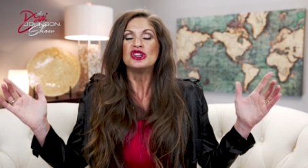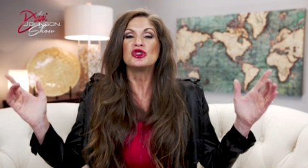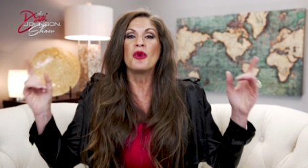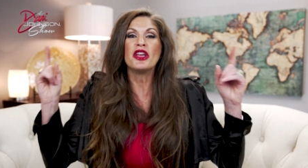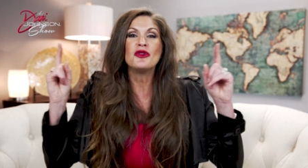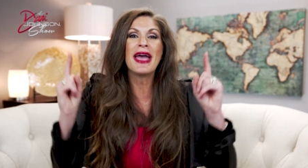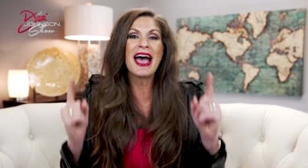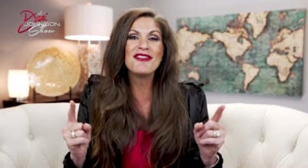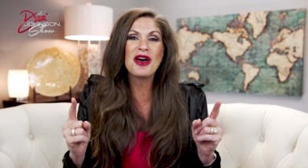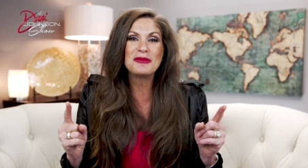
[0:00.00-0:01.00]
So what you
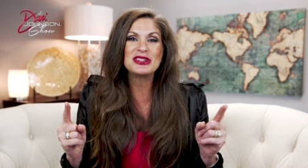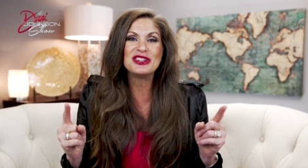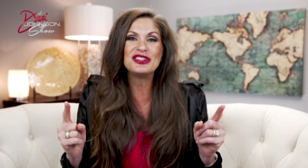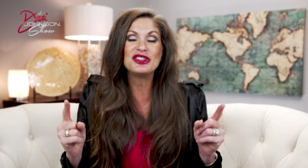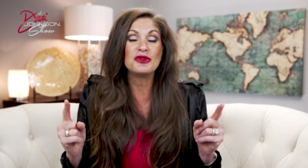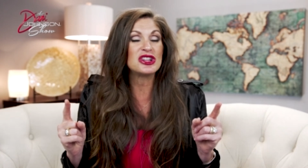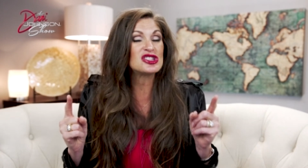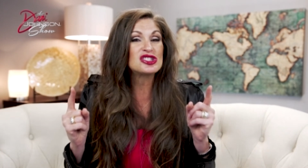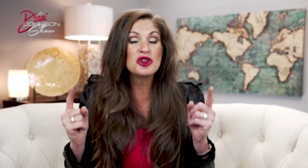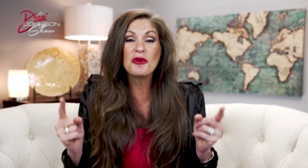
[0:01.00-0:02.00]
have the opportunity to do, and
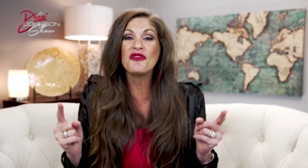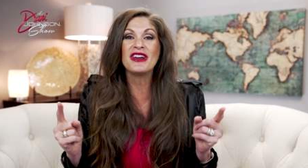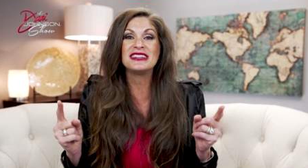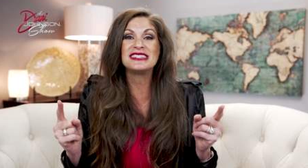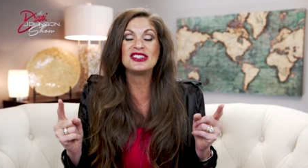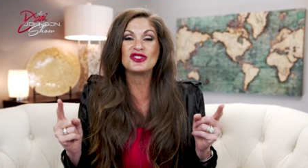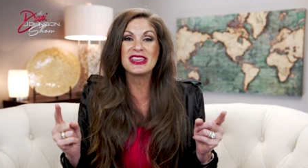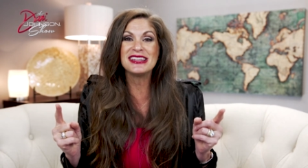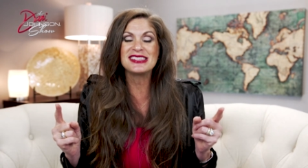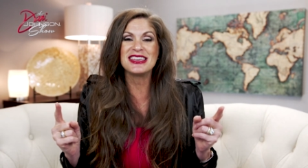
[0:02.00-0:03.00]
it's super fun to teach your
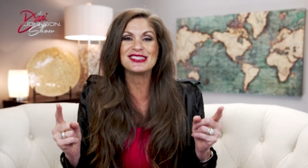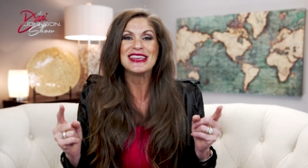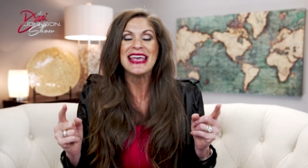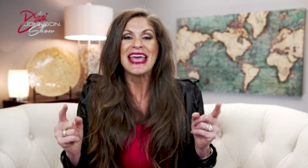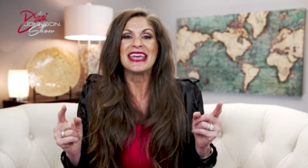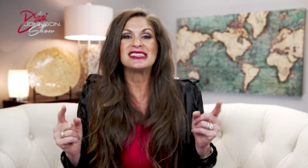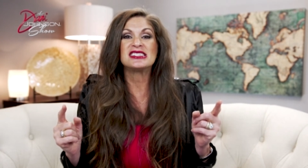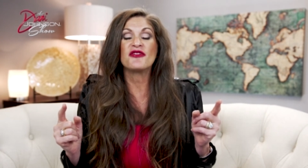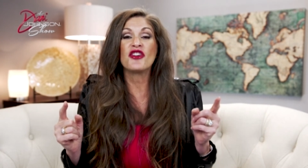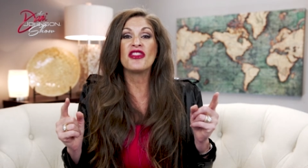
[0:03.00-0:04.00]
kids this, is
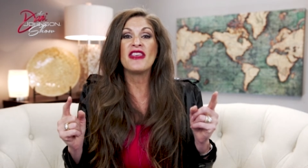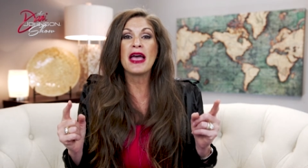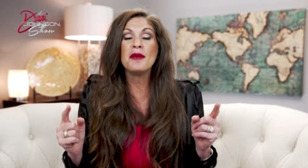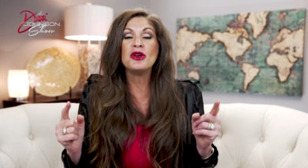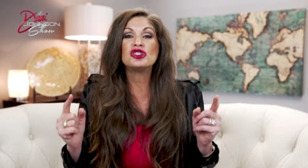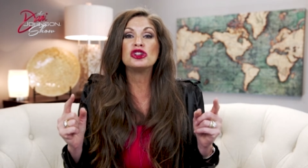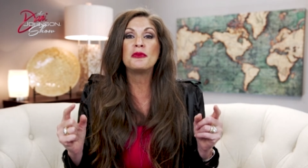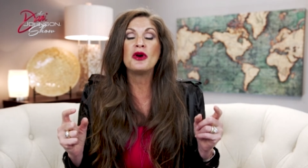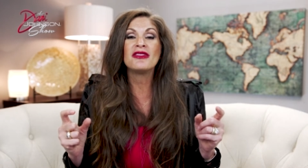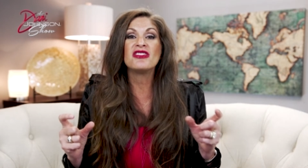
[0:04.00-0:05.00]
for them to
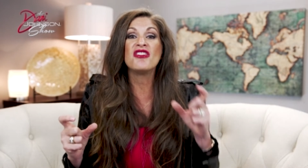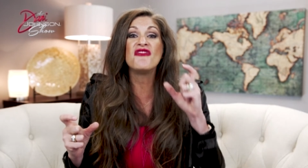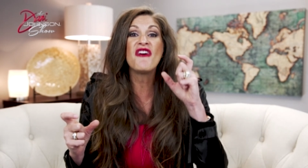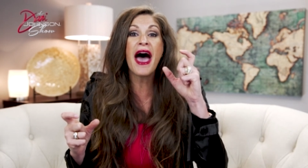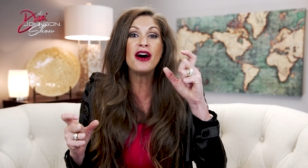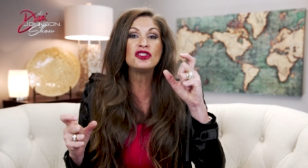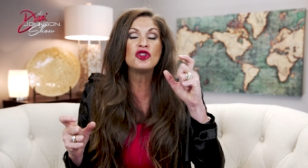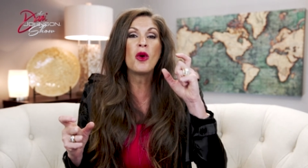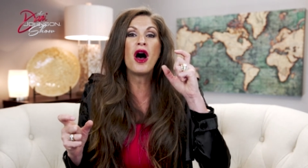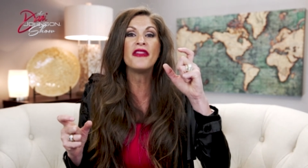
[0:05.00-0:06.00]
put the
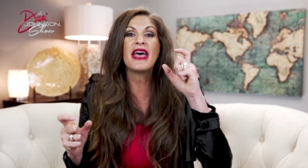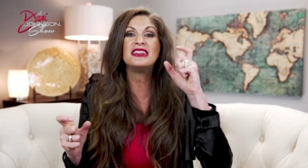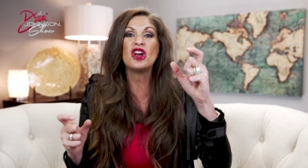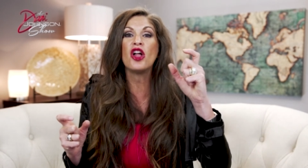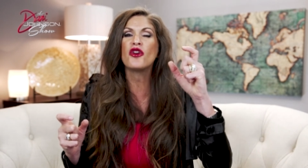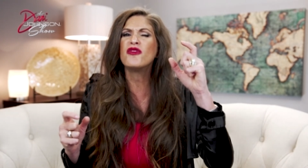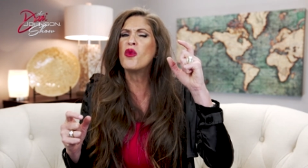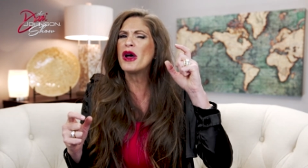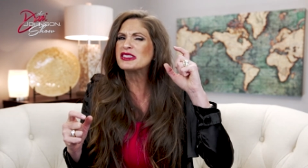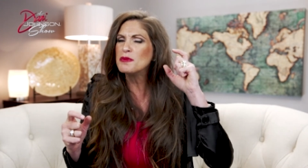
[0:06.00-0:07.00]
value on that dollar of
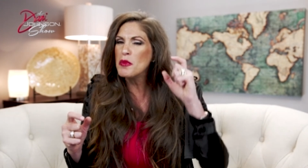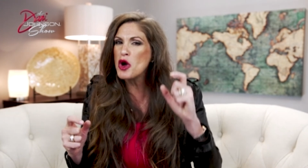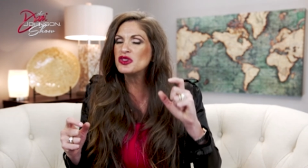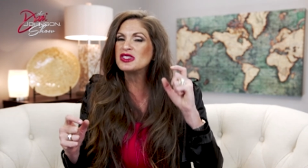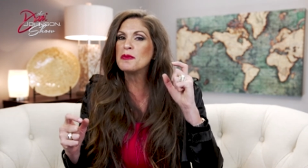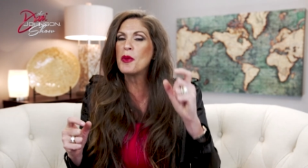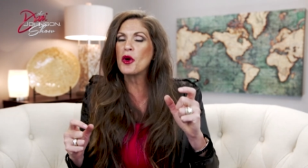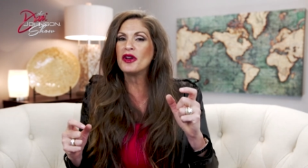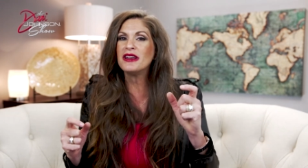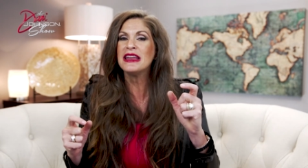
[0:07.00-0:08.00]
what's most
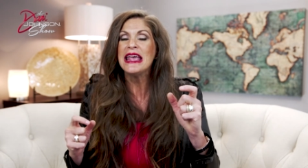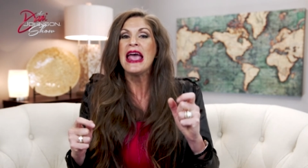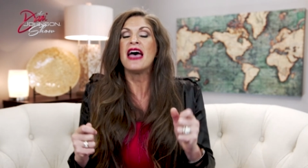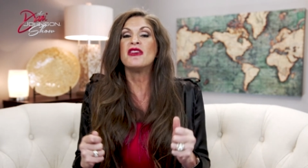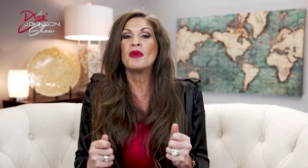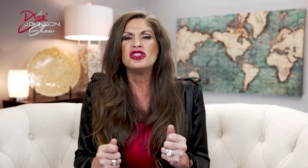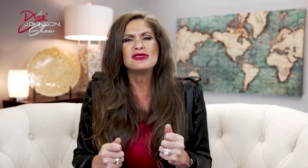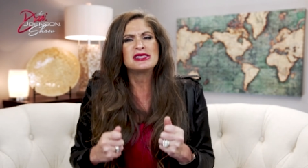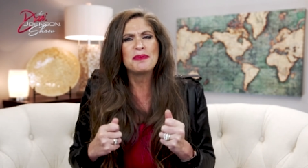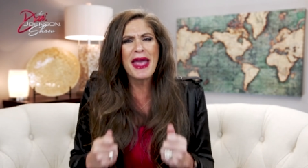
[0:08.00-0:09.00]
important. And then when
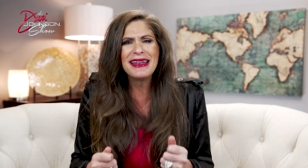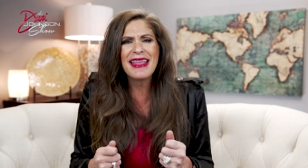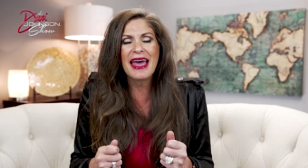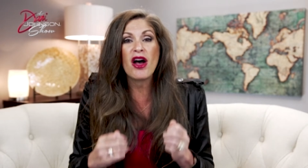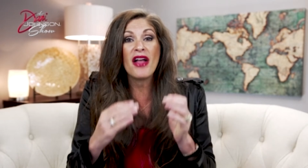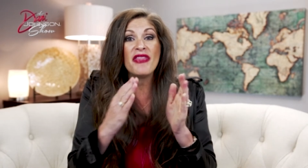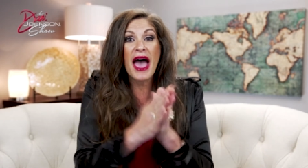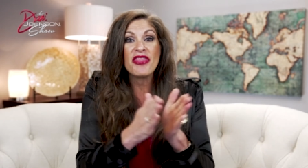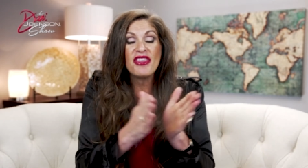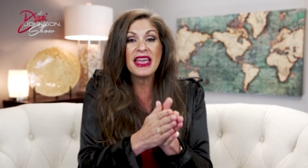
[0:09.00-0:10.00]
you spend that on
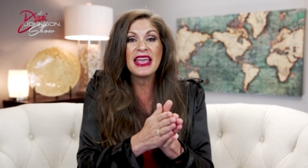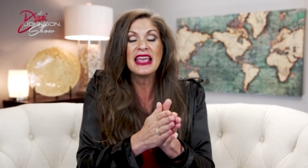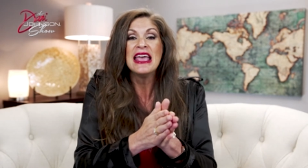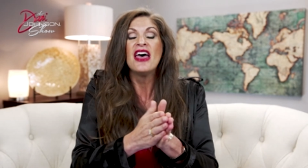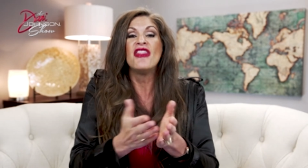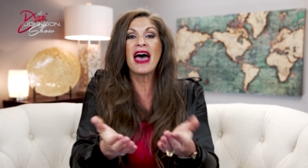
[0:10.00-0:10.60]
that thing